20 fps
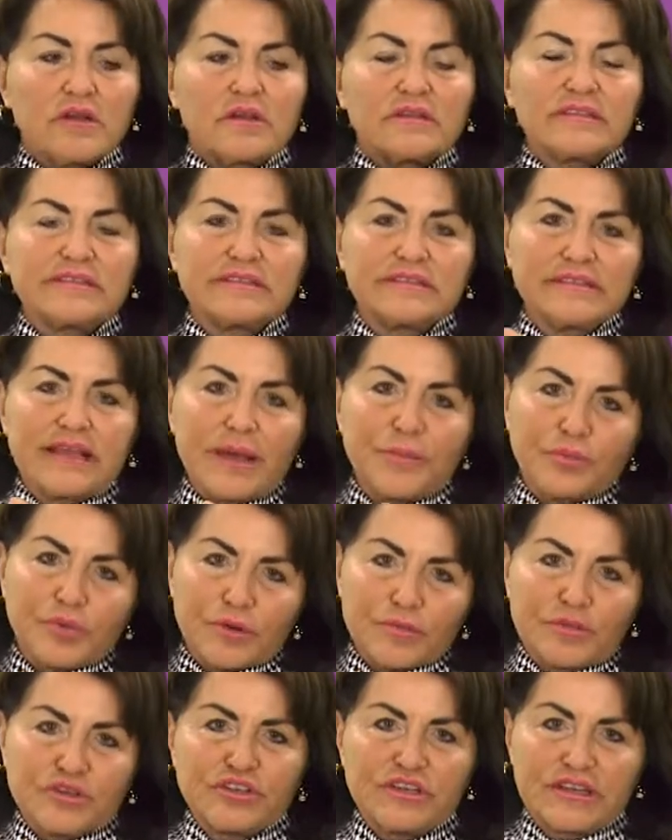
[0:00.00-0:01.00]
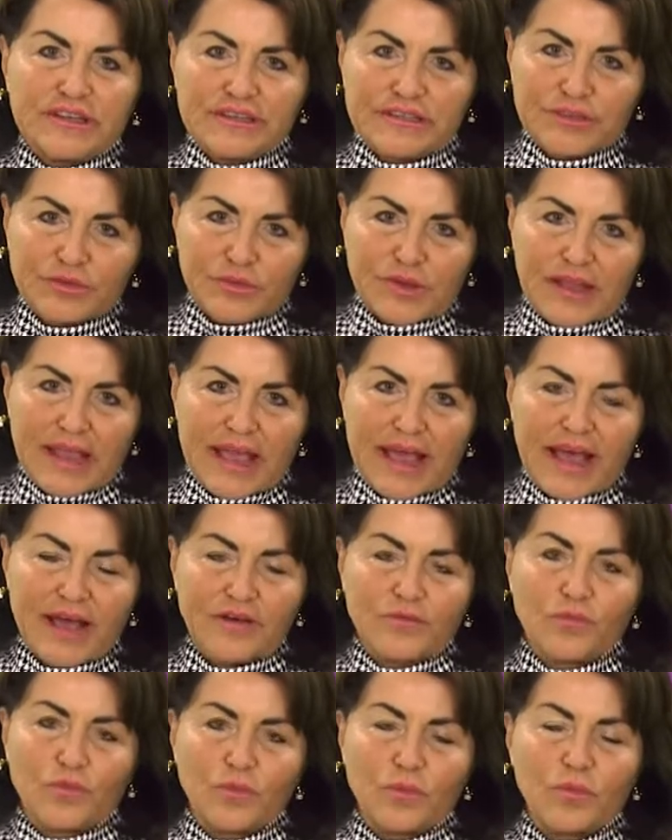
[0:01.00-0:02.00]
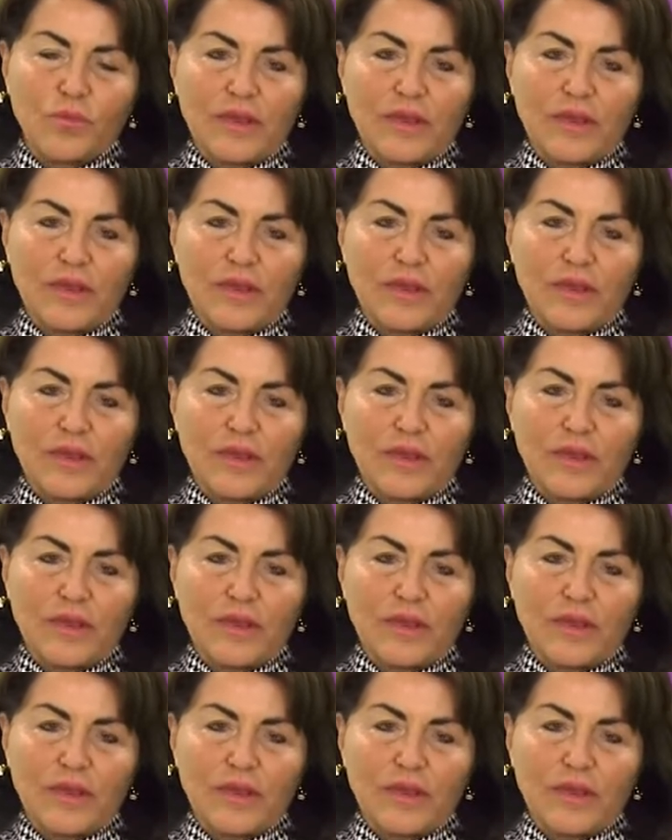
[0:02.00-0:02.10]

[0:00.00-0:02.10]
separate machines that we have.